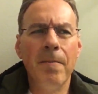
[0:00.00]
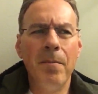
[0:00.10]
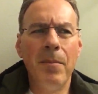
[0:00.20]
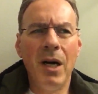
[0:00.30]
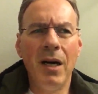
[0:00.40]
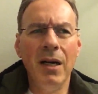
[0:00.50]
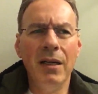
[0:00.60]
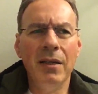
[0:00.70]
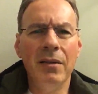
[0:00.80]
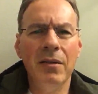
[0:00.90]

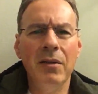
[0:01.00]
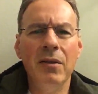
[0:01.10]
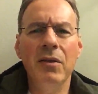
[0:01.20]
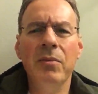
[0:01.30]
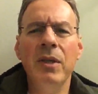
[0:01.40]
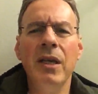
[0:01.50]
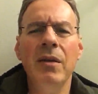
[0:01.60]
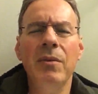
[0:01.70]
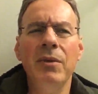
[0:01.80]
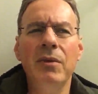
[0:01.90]
mind to be
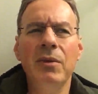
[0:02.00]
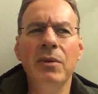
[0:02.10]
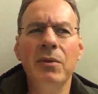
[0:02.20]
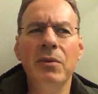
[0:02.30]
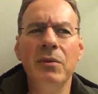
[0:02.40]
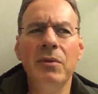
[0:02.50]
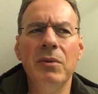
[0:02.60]
able to